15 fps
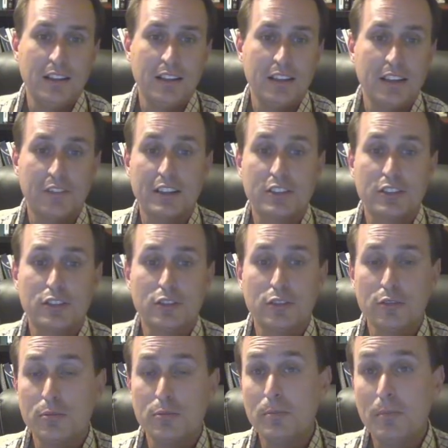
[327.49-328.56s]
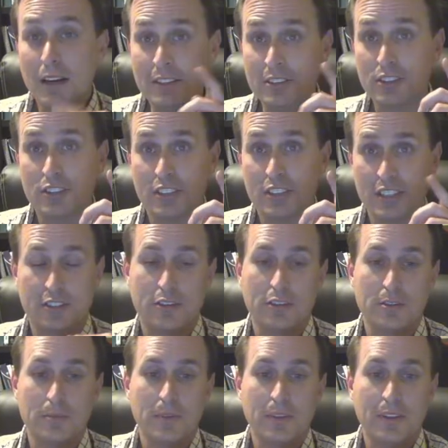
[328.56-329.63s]
If you had too much D
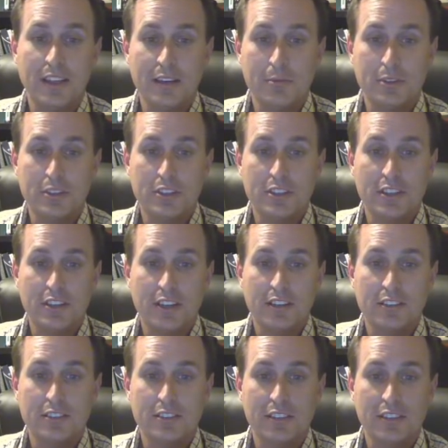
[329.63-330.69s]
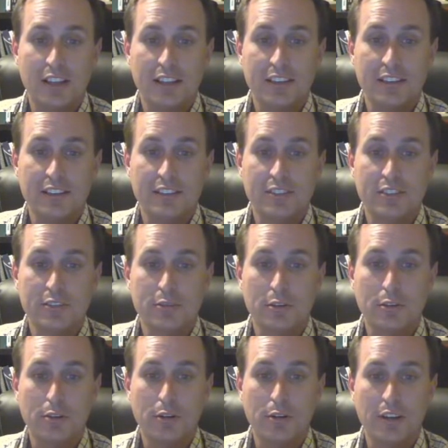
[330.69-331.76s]
term, then it would just slide this
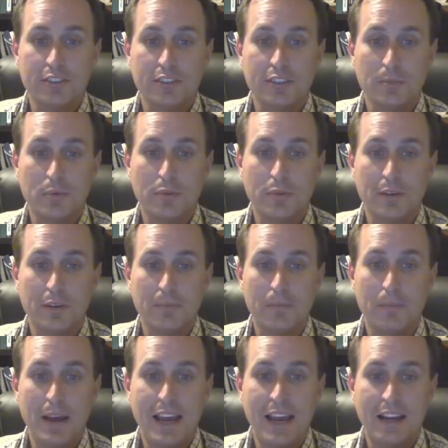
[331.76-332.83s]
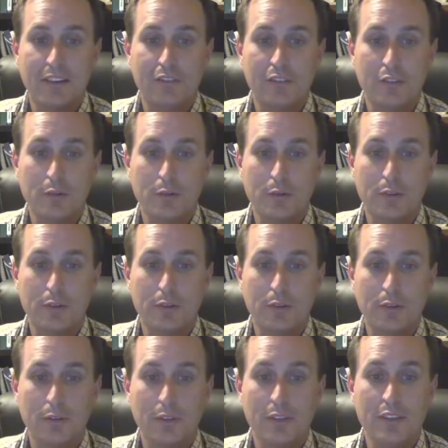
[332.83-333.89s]
zero crossing point back further
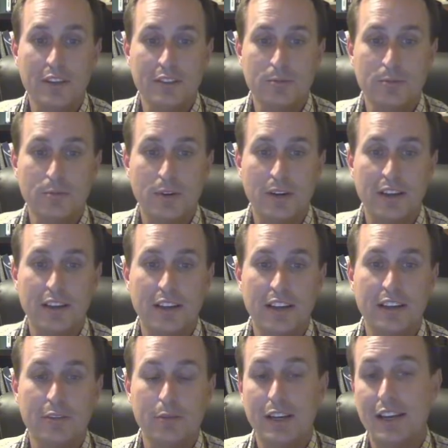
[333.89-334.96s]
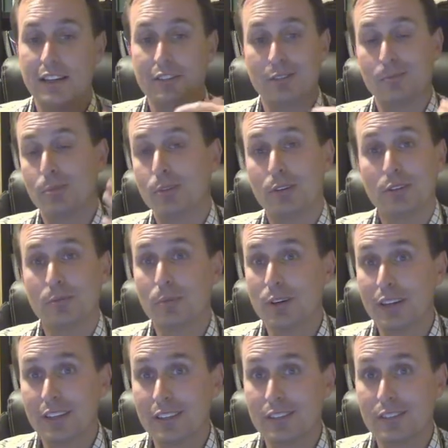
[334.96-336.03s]
this way, and it would actually put on the
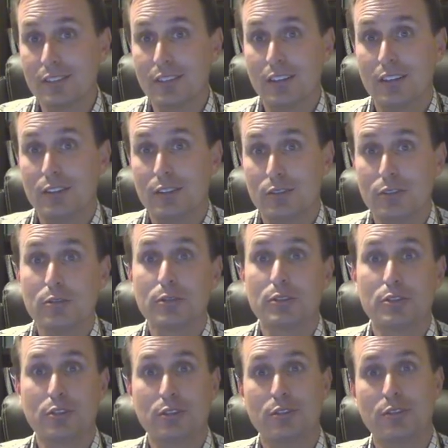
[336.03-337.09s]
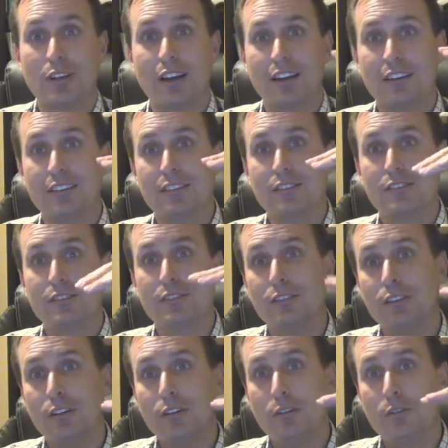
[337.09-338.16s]
brakes sooner so you kind of
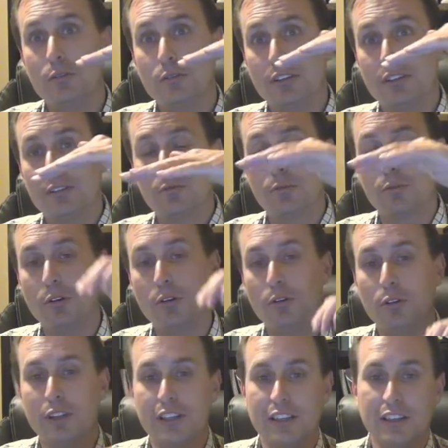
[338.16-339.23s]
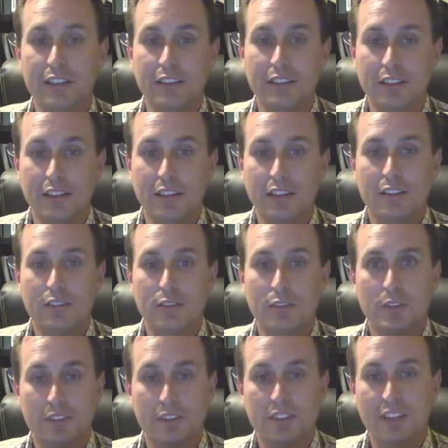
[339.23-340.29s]
slowly roll in
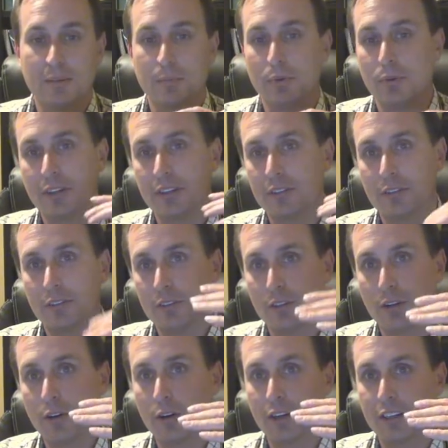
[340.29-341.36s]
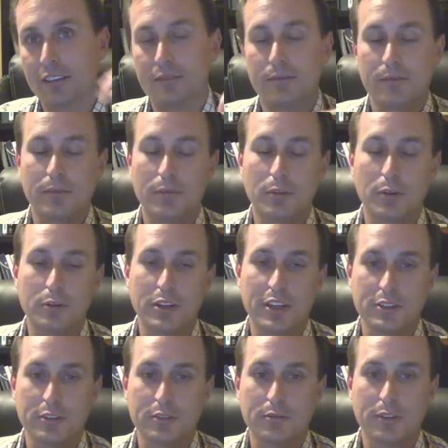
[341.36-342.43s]
to the set point, to the target
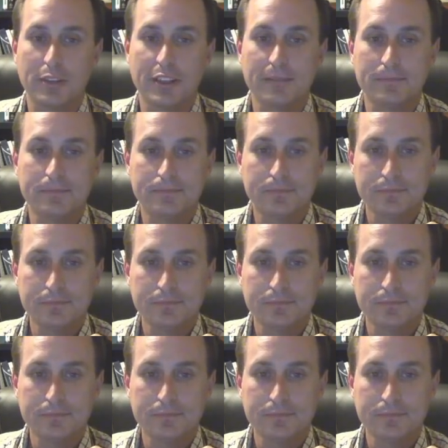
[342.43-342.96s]
rotational rate.